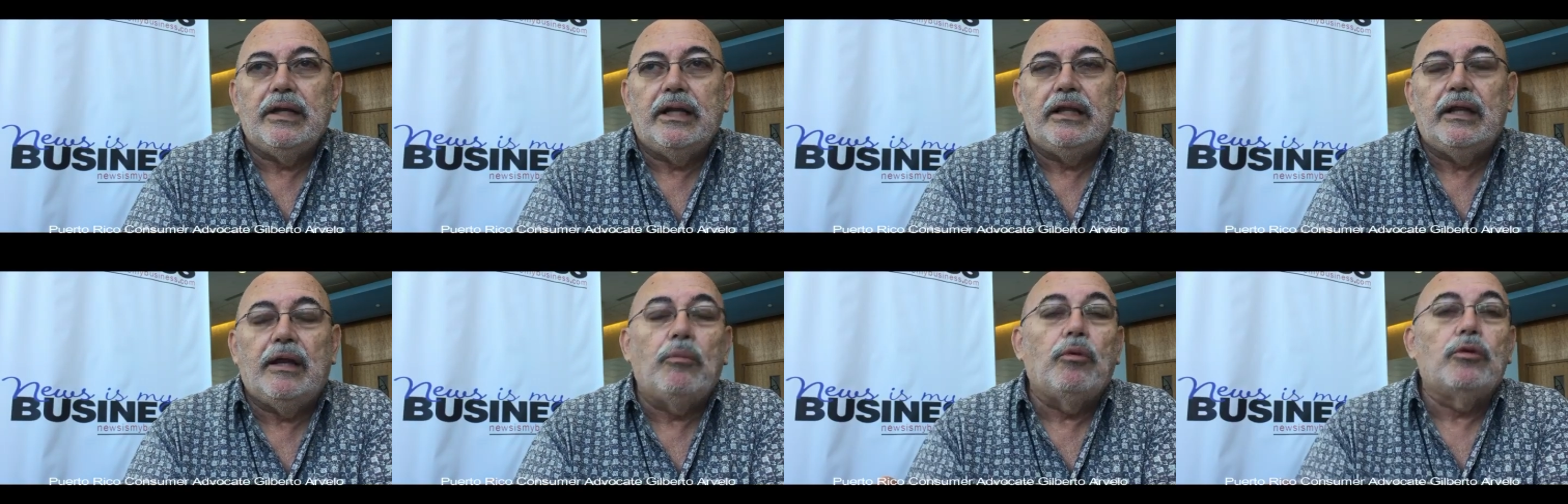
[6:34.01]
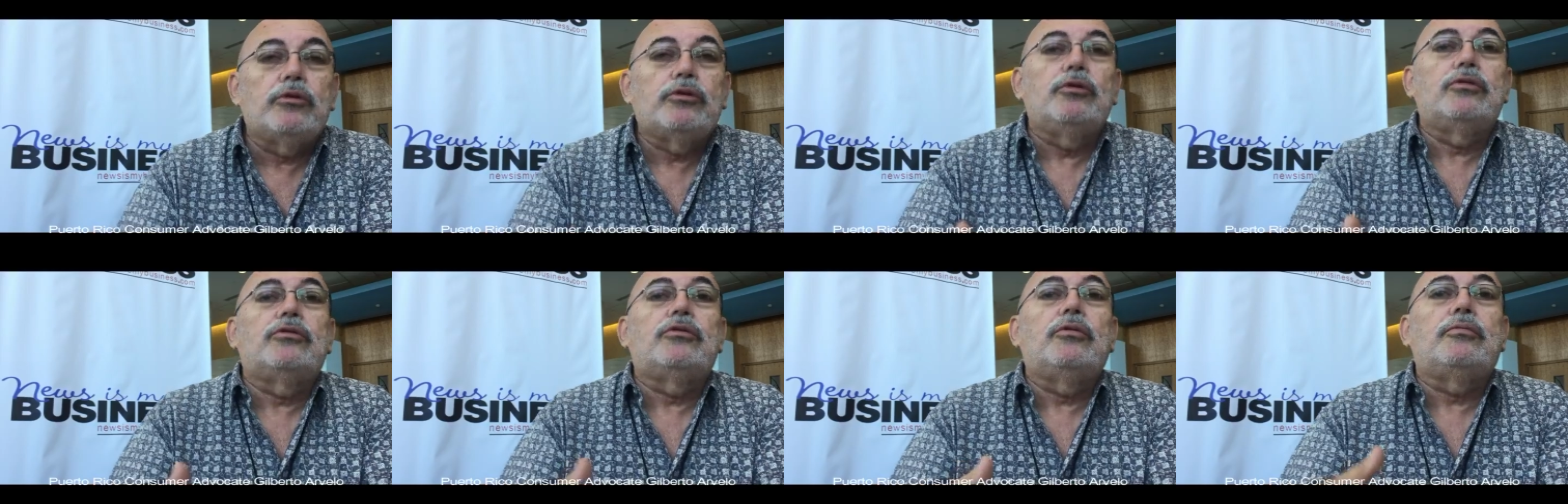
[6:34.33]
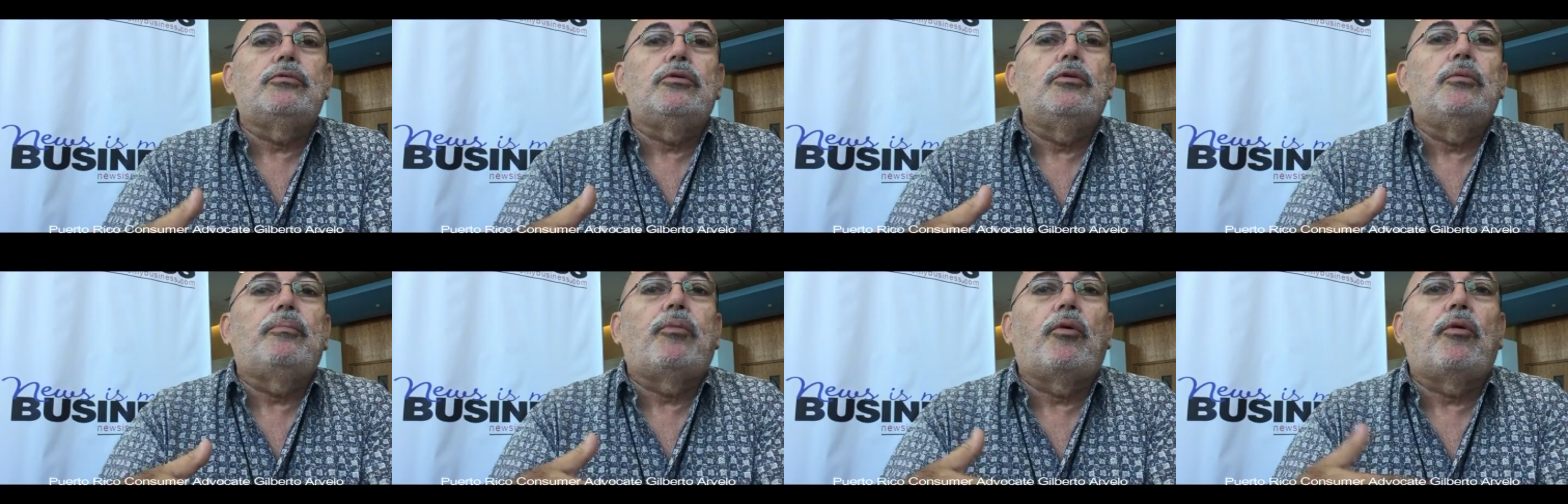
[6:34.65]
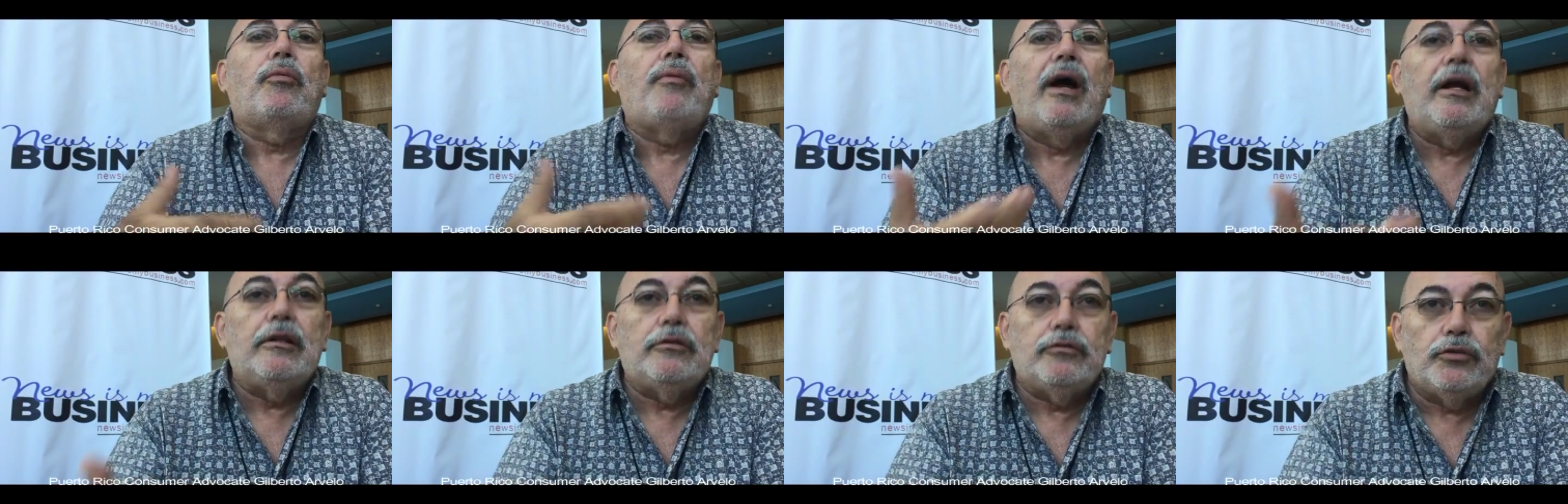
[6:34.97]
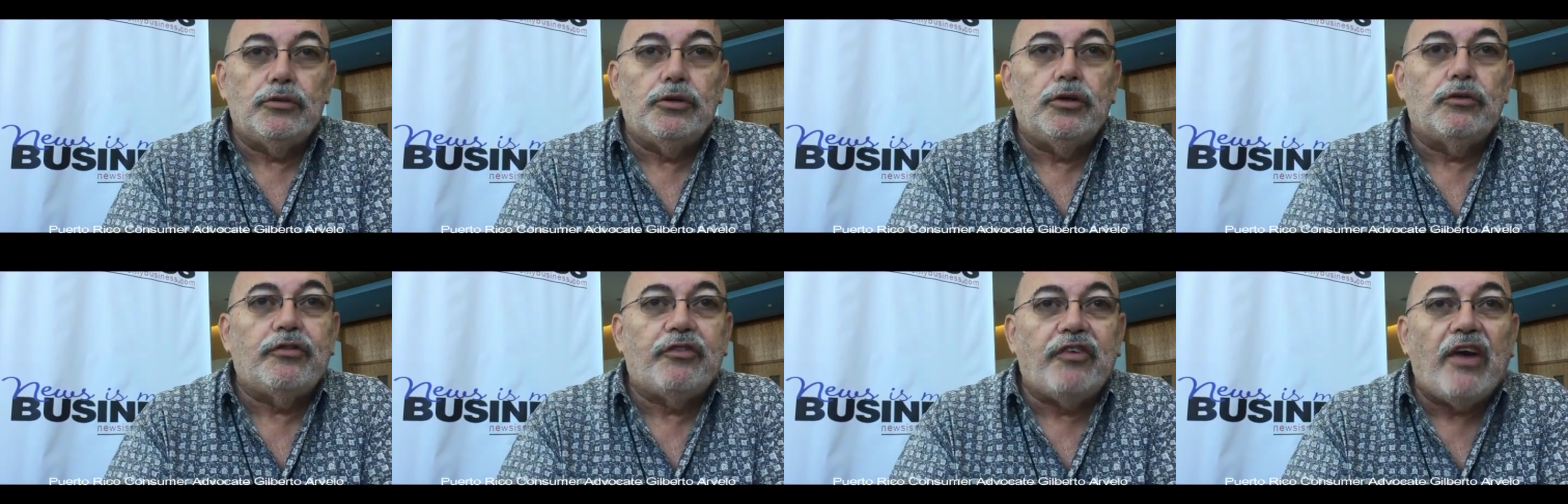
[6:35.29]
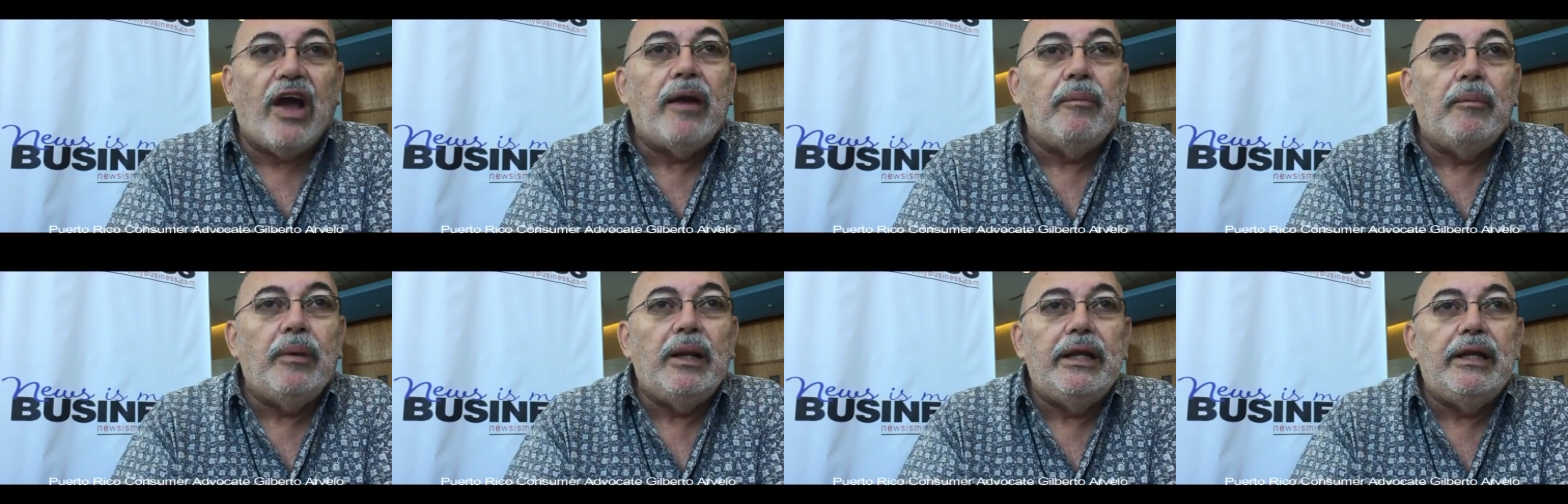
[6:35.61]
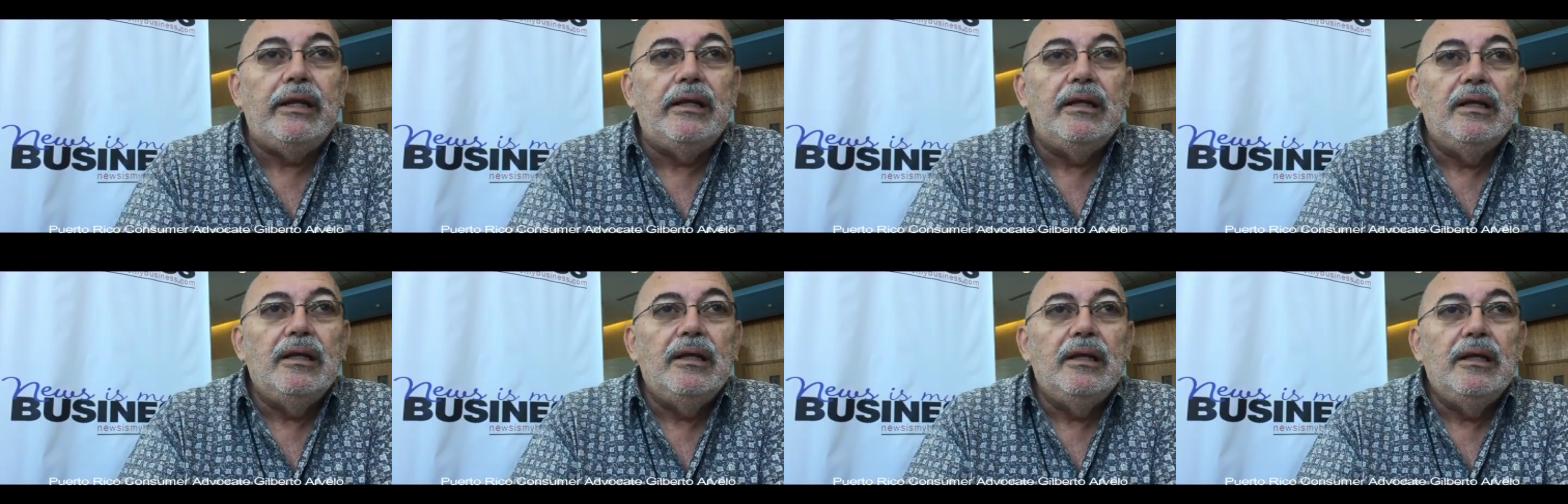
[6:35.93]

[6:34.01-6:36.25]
and able to, to provide to your family.